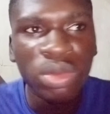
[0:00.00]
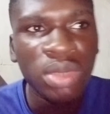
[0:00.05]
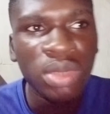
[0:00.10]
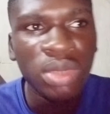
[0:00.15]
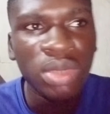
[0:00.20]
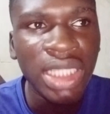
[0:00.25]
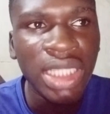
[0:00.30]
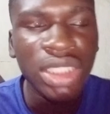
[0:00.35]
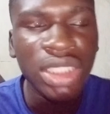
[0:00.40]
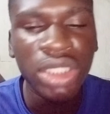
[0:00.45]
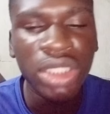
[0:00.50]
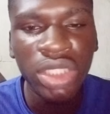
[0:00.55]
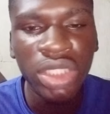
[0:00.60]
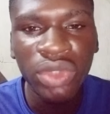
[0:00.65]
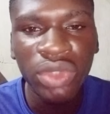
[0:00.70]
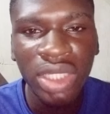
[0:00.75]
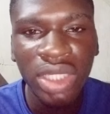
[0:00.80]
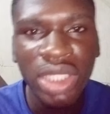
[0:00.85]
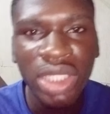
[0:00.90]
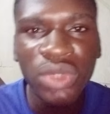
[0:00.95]
like
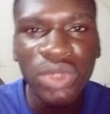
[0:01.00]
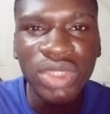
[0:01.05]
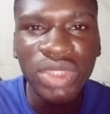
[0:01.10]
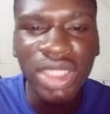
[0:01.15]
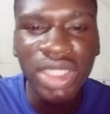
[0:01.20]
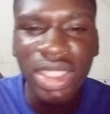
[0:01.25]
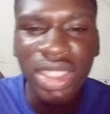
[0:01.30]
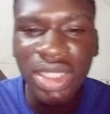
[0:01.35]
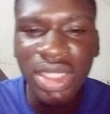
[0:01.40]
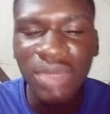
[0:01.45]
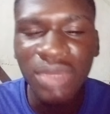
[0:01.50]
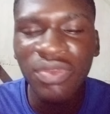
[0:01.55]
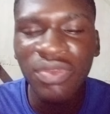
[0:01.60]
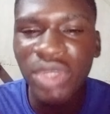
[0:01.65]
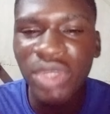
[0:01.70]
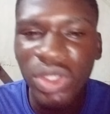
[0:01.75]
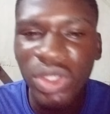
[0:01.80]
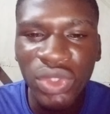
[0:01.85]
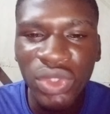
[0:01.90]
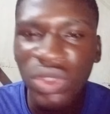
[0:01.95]
generally you see
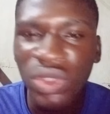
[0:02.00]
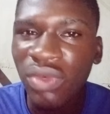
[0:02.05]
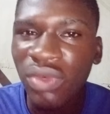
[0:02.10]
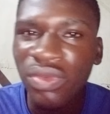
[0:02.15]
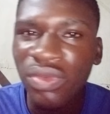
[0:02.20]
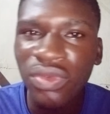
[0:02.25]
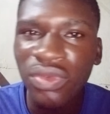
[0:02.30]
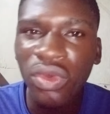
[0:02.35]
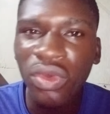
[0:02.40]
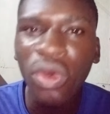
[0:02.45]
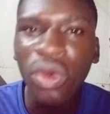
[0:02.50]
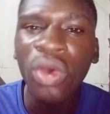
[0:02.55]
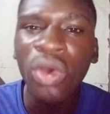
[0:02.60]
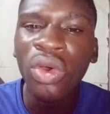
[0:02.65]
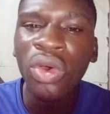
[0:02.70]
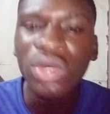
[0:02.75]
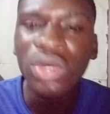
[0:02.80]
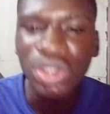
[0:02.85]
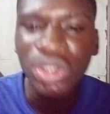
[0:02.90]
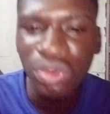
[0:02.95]
videos of
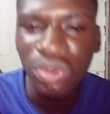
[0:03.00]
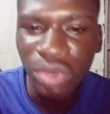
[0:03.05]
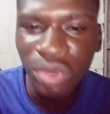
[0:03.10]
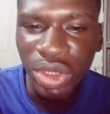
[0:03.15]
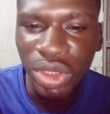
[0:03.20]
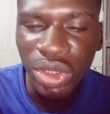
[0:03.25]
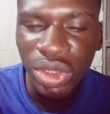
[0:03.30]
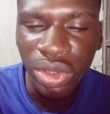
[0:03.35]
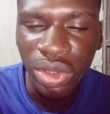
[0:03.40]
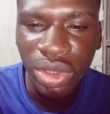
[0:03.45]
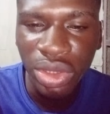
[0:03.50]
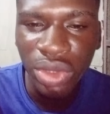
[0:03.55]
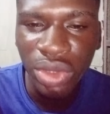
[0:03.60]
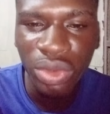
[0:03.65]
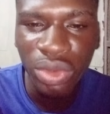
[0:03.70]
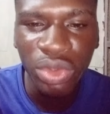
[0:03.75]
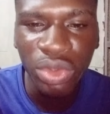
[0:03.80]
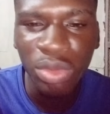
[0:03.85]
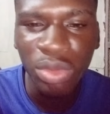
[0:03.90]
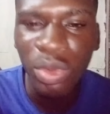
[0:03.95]
all duration.
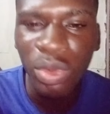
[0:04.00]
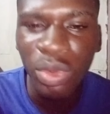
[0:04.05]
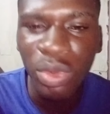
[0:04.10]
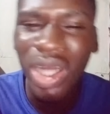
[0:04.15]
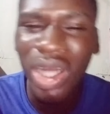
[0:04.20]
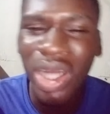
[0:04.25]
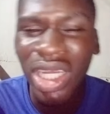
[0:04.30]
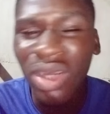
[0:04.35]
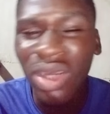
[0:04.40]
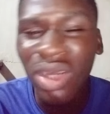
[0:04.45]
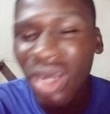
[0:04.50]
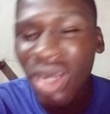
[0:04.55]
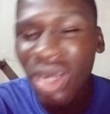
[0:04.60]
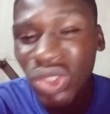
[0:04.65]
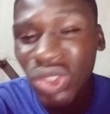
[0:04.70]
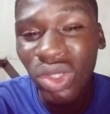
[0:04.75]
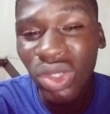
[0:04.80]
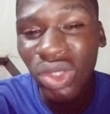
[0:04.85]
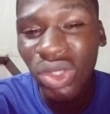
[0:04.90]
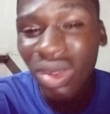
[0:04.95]
It could be 1 hour,
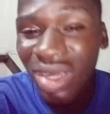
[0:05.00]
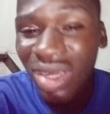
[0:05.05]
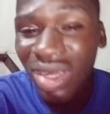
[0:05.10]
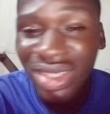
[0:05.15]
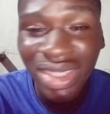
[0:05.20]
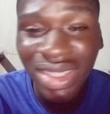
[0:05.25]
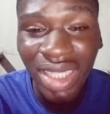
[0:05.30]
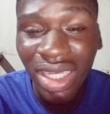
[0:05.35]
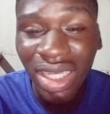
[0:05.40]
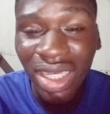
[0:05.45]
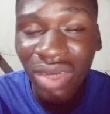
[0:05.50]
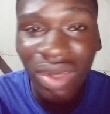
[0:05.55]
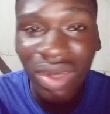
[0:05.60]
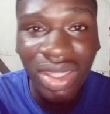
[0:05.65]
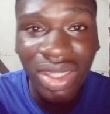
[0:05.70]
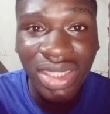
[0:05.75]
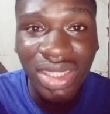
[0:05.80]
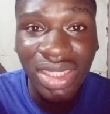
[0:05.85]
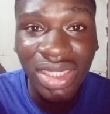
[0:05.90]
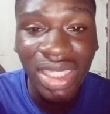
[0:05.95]
2 hours, 10
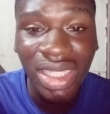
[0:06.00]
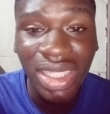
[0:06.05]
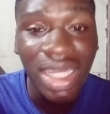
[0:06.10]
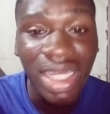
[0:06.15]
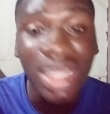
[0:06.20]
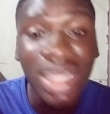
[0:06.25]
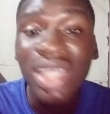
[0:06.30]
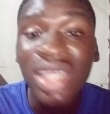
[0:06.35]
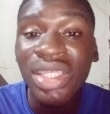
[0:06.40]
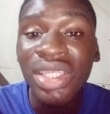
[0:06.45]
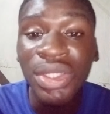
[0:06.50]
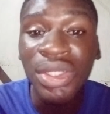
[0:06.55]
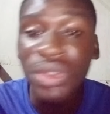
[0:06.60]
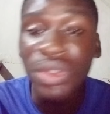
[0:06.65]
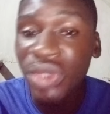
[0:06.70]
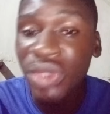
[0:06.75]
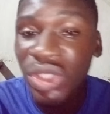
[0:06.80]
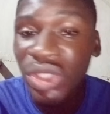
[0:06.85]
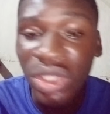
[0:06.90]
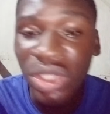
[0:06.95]
hours. The
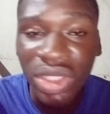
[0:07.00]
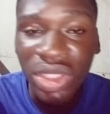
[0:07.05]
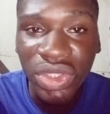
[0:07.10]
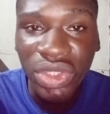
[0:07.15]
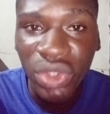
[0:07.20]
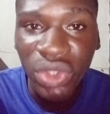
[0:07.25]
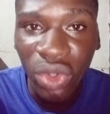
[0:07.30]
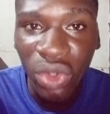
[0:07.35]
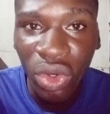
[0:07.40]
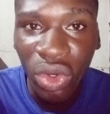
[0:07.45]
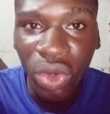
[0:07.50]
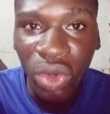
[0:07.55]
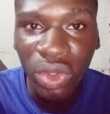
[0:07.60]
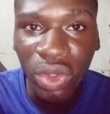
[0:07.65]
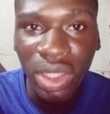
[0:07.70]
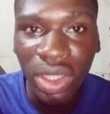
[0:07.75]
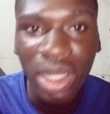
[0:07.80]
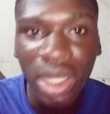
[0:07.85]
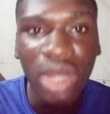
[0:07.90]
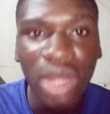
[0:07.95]
duration is your call,
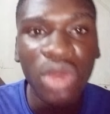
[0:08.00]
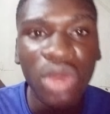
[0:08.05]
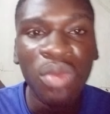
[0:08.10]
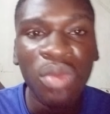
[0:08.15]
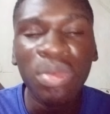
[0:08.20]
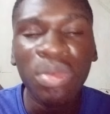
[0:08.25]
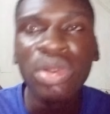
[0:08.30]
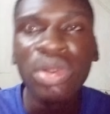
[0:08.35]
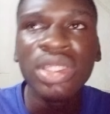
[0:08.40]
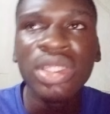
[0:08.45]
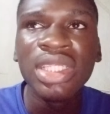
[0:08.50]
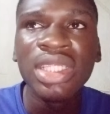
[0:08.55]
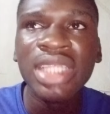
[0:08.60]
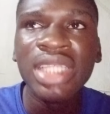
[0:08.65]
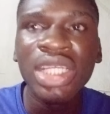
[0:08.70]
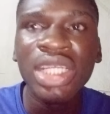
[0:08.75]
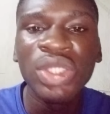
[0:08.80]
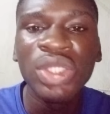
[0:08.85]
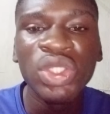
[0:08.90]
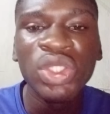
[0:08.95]
but they are
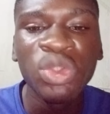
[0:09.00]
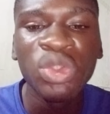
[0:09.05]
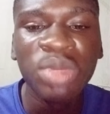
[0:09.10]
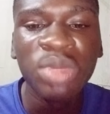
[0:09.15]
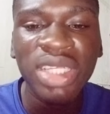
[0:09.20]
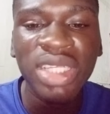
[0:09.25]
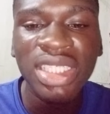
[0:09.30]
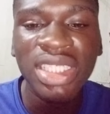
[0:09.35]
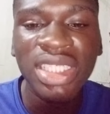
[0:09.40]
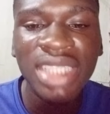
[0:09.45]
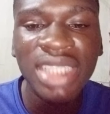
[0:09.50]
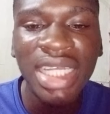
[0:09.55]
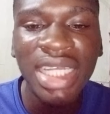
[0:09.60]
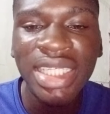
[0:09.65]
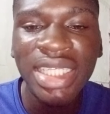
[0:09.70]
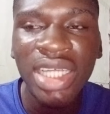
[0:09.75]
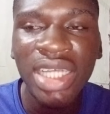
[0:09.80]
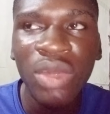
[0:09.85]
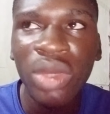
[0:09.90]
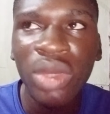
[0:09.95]
trying to bring this
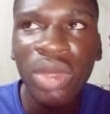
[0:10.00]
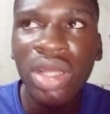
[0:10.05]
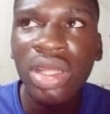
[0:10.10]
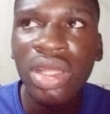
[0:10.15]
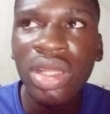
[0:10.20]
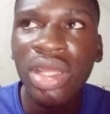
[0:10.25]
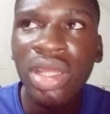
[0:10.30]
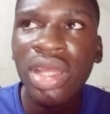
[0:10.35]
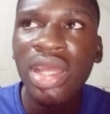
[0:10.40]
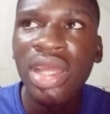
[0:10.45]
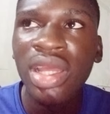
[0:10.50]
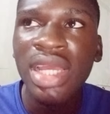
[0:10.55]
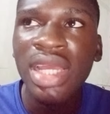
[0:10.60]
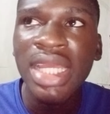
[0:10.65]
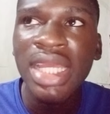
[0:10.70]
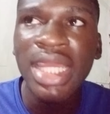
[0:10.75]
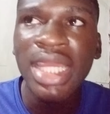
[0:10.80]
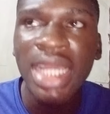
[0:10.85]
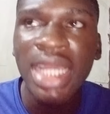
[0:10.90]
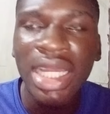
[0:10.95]
idea where
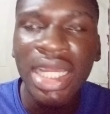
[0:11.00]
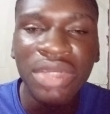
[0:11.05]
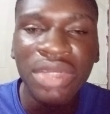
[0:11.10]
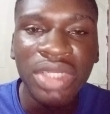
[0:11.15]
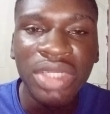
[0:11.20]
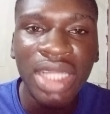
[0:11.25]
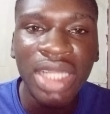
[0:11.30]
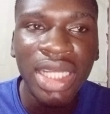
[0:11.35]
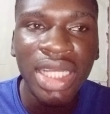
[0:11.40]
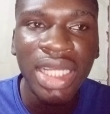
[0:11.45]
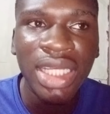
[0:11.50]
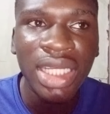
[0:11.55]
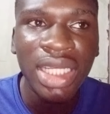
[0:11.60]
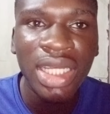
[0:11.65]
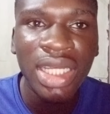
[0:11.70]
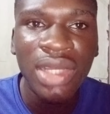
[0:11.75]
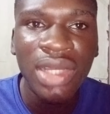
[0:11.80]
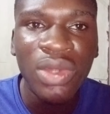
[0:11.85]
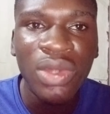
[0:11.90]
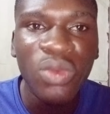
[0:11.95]
you can create, like,
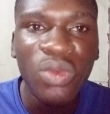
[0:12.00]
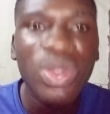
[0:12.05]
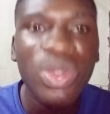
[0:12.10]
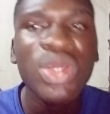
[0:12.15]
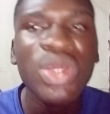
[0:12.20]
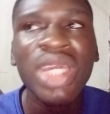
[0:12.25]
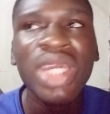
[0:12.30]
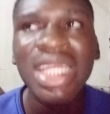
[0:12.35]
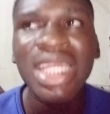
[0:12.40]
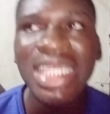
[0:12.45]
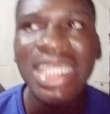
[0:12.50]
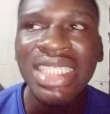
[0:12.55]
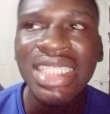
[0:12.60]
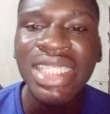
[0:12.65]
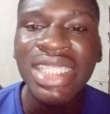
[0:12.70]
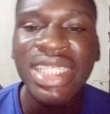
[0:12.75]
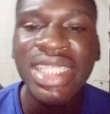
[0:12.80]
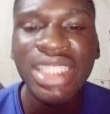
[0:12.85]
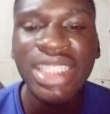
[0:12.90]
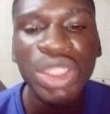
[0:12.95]
where you can easily
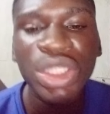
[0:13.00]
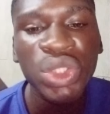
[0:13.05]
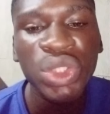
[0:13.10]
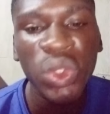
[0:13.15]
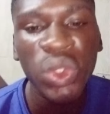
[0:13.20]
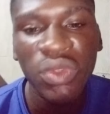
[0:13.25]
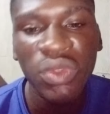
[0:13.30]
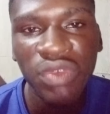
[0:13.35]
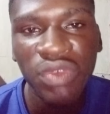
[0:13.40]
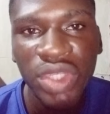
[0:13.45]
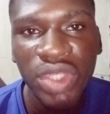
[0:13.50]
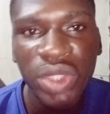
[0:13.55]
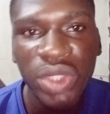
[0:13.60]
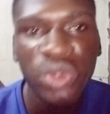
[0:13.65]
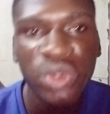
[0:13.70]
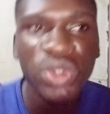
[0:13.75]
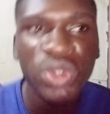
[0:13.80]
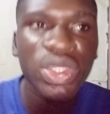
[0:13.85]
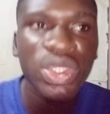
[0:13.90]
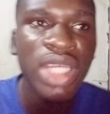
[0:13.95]
see short
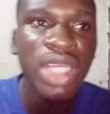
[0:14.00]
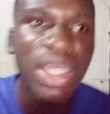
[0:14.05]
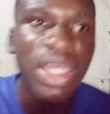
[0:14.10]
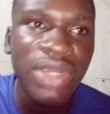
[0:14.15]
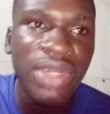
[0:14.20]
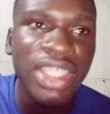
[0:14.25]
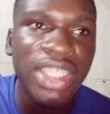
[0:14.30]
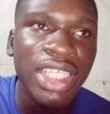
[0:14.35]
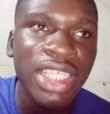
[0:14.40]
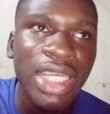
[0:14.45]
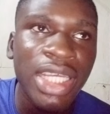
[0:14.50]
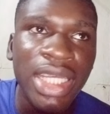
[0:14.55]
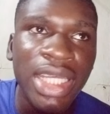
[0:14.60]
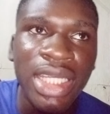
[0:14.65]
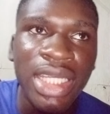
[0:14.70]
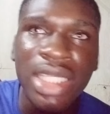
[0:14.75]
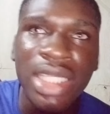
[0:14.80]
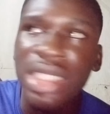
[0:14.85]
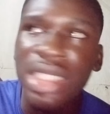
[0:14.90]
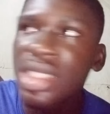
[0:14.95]
videos. Create
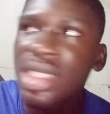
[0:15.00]
a